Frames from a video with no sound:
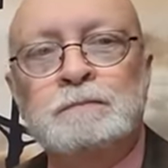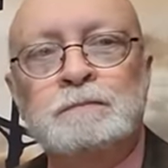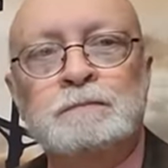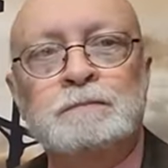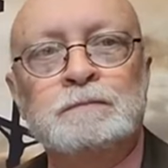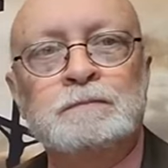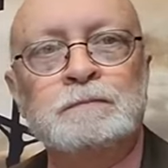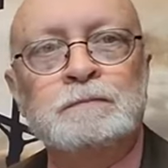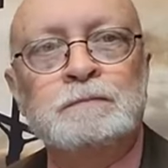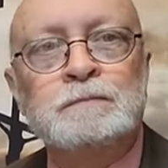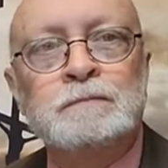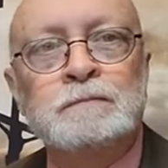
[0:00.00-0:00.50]

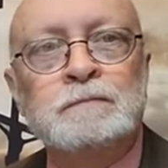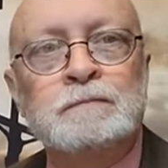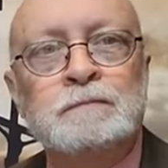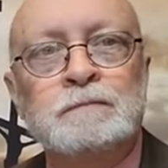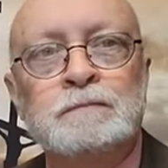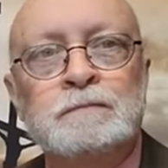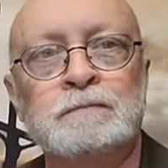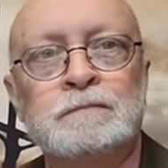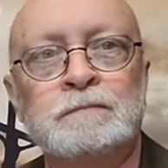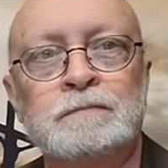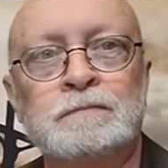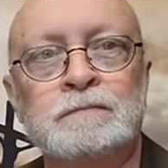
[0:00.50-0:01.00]

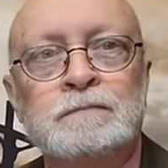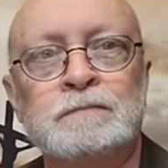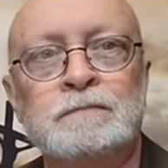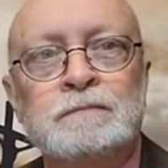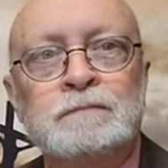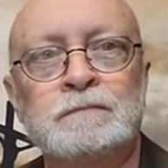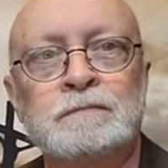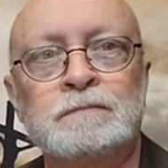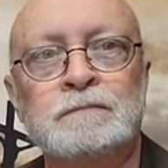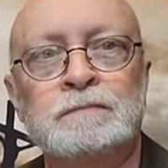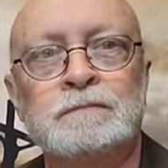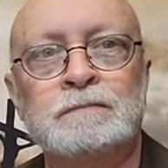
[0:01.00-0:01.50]

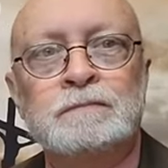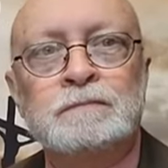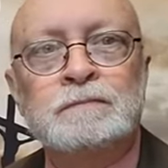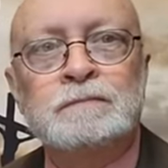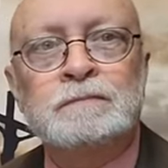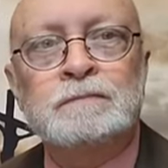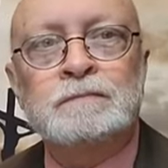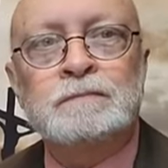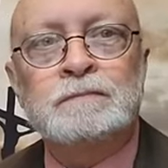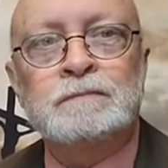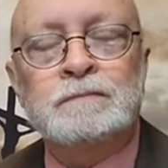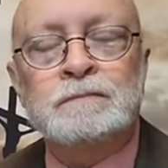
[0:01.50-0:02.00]

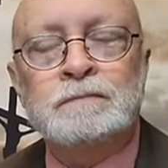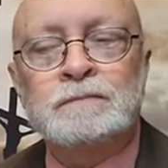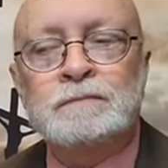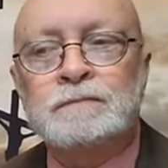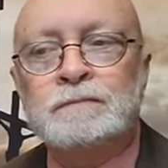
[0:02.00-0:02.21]
Nothing is said.